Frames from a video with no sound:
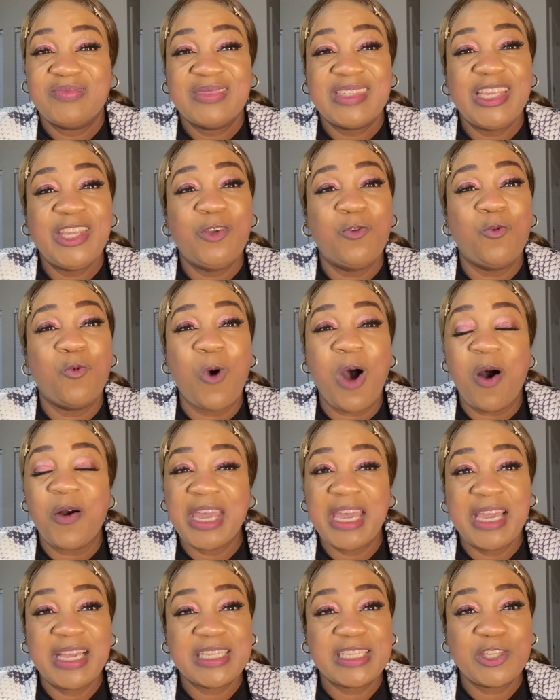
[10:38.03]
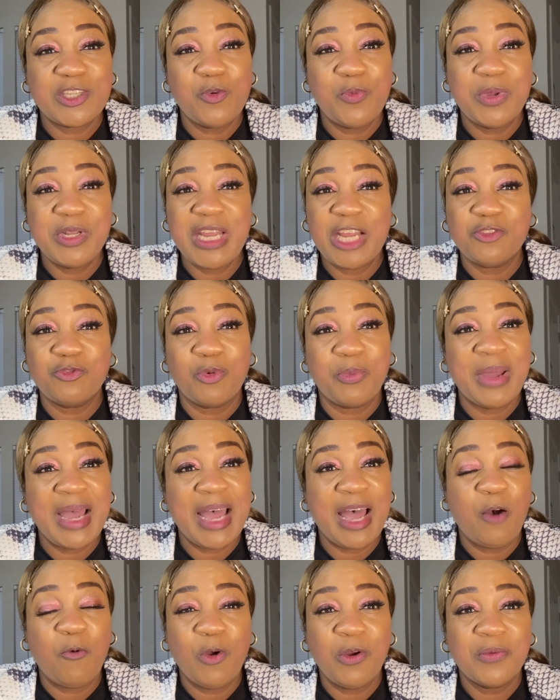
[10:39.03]
you walk in his supernatural
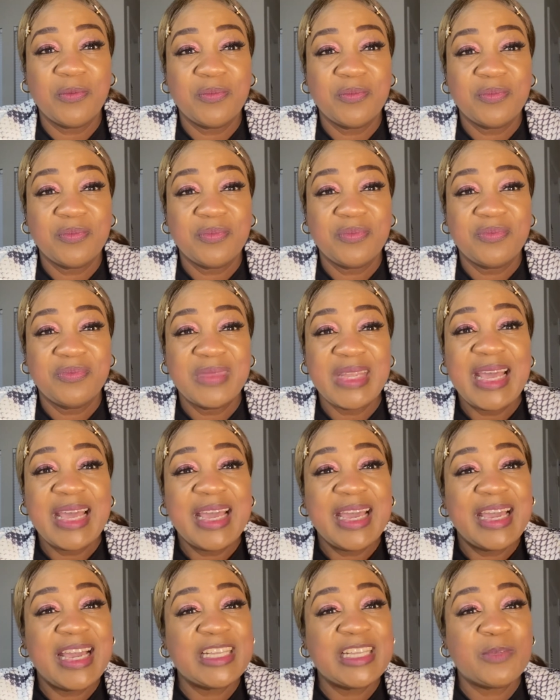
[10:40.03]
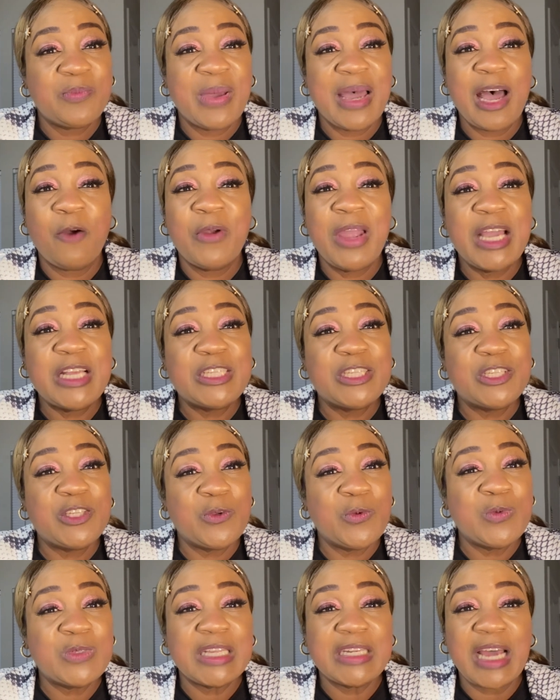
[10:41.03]
power. His power
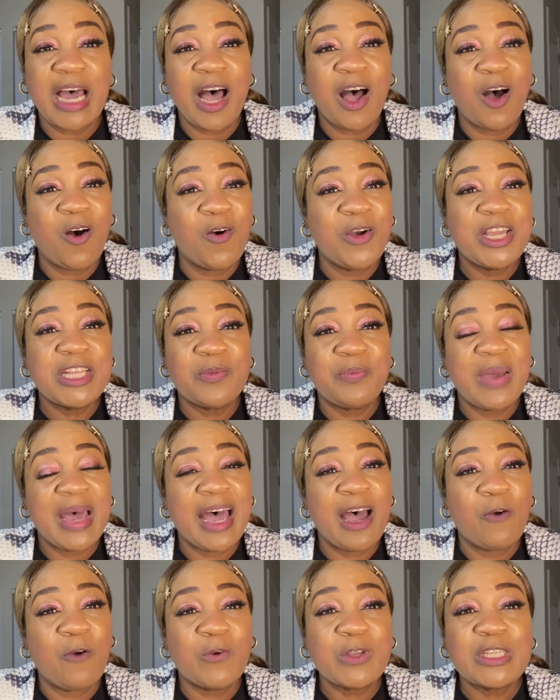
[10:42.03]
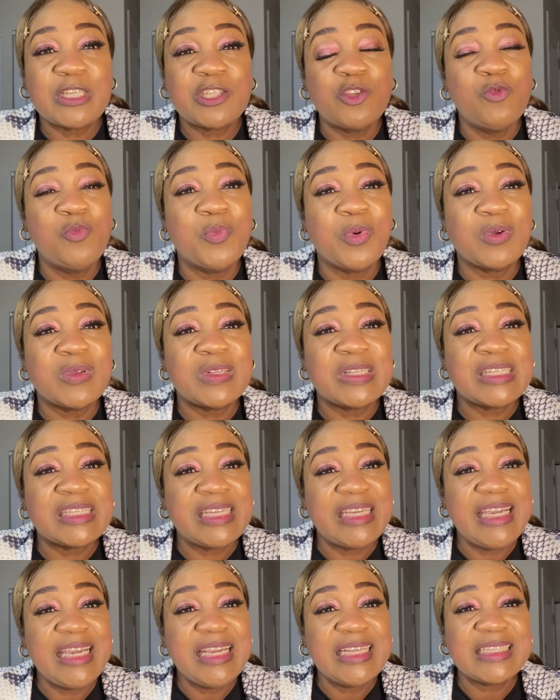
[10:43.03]
exudes it all. His power
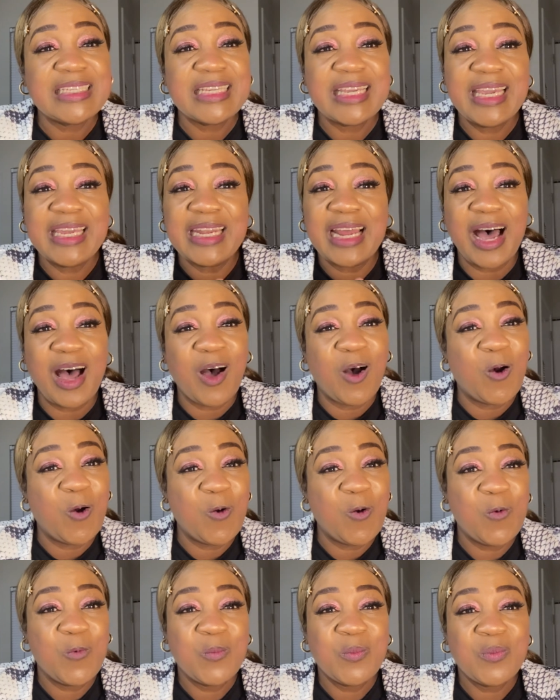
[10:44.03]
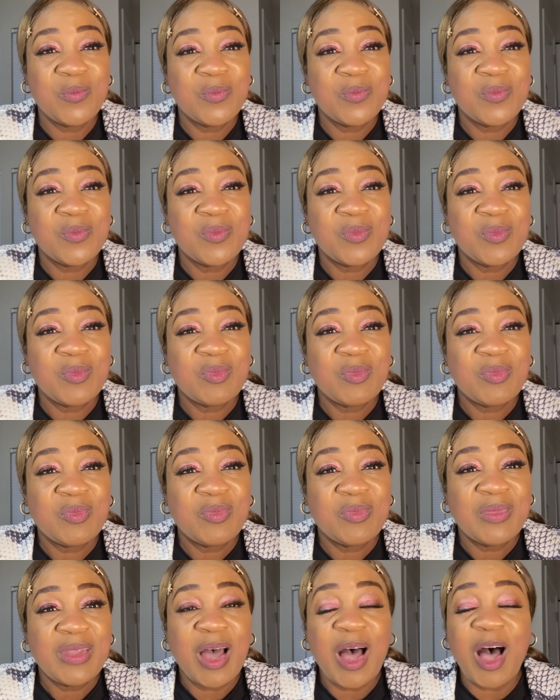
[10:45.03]
supersedes it all.
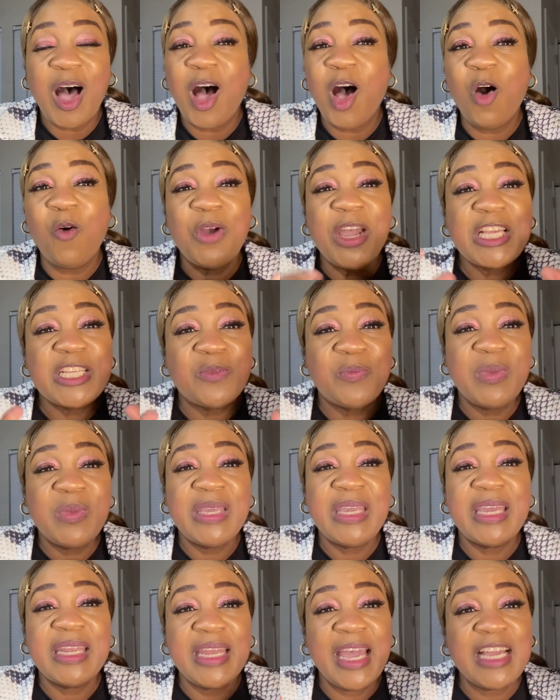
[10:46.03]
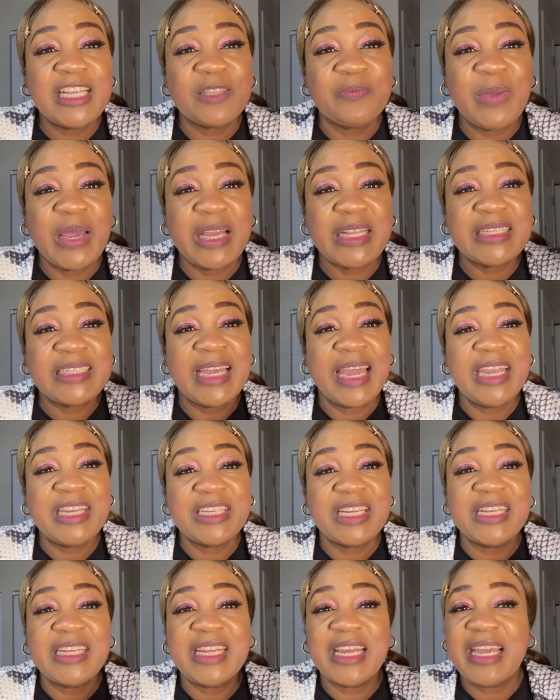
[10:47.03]
Always be in
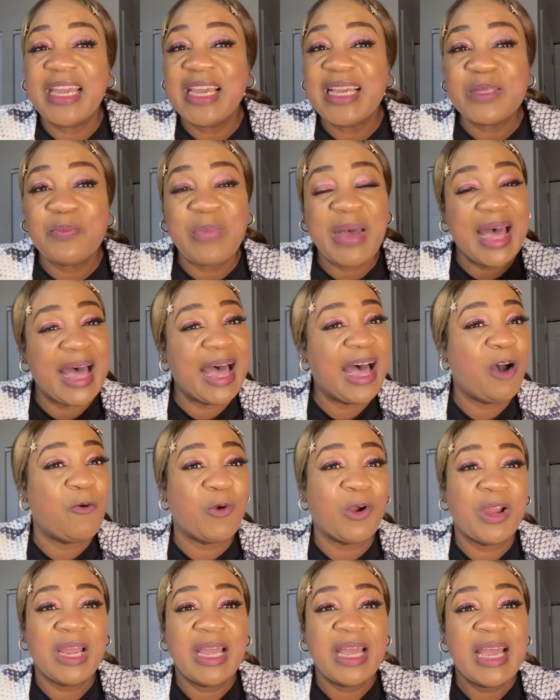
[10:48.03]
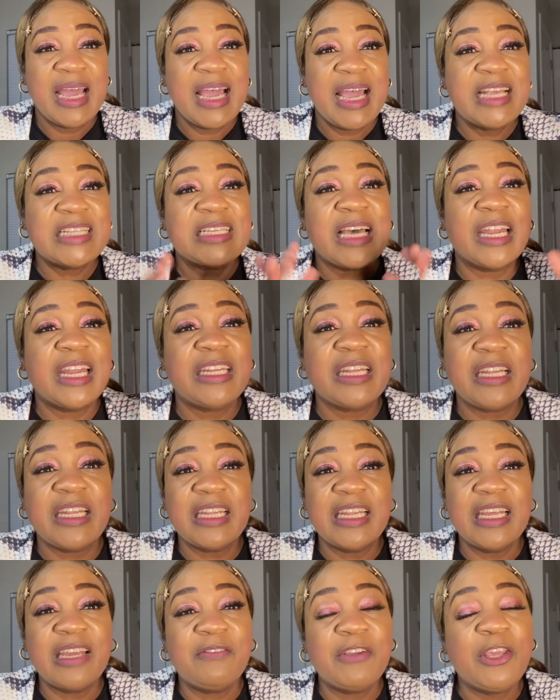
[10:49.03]
expectation that his power is going to
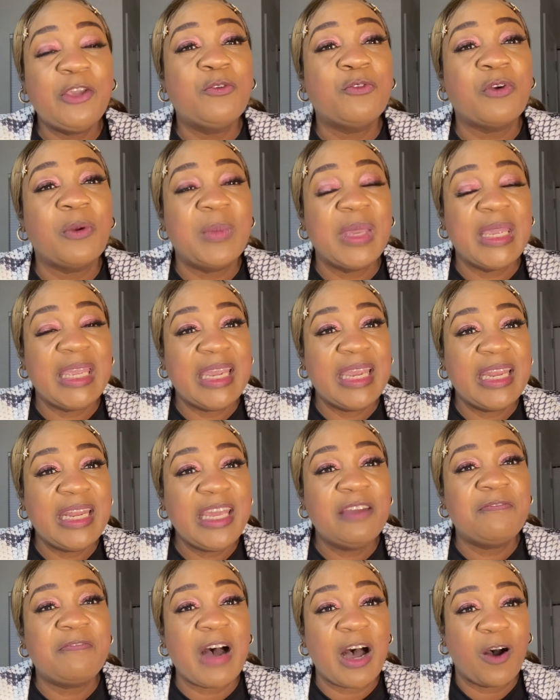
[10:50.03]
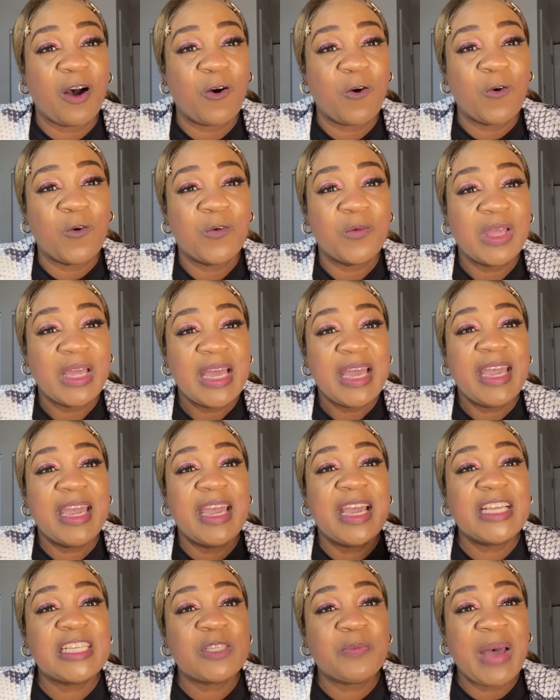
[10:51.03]
deliver you from any fall.
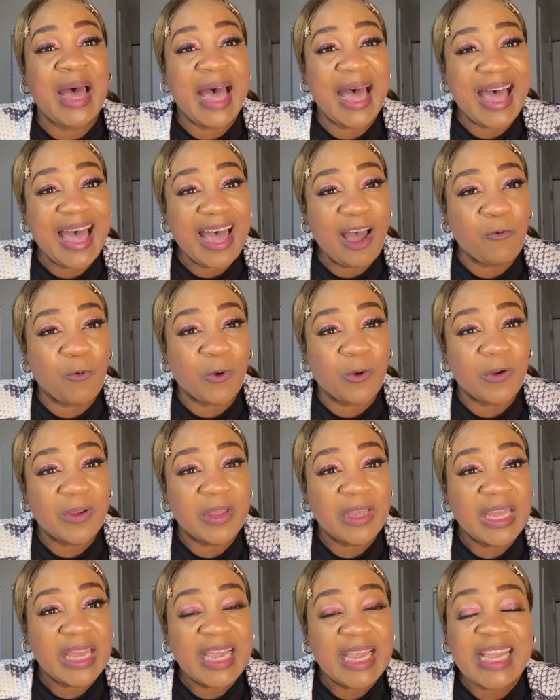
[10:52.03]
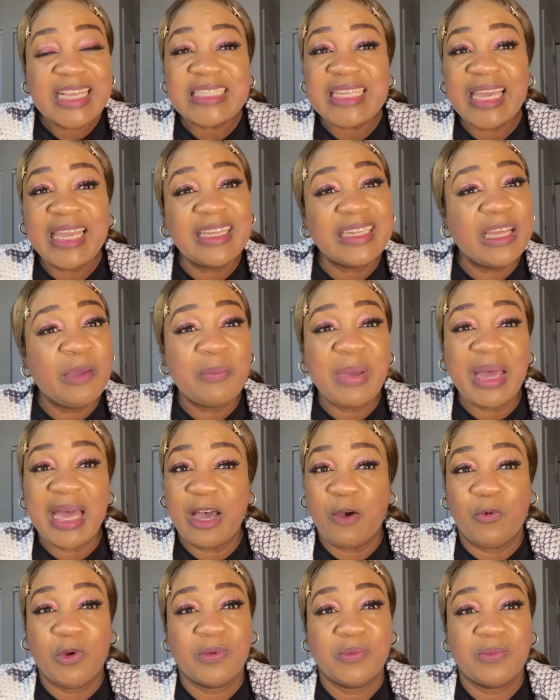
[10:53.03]
And his power, his healing power,